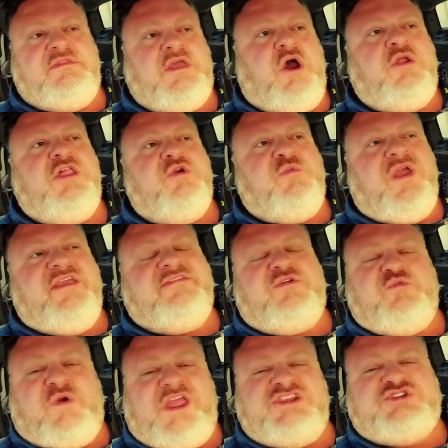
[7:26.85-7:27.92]
The only
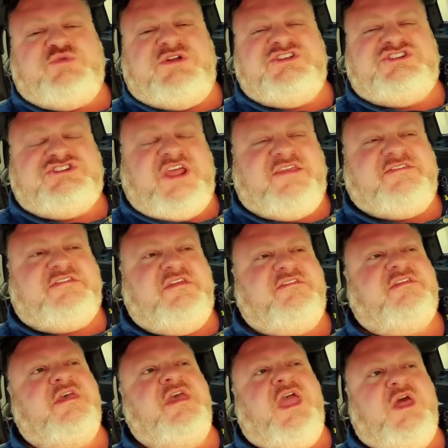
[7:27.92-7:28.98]
reason racial
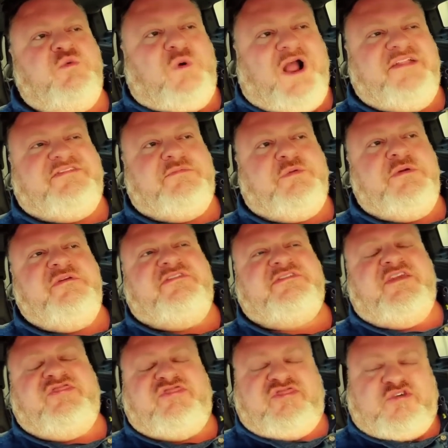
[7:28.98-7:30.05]
injustice and white
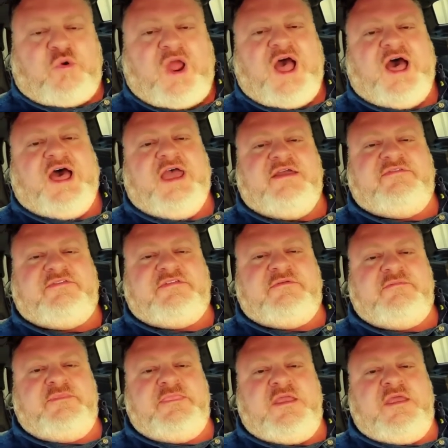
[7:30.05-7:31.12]
supremacy thrives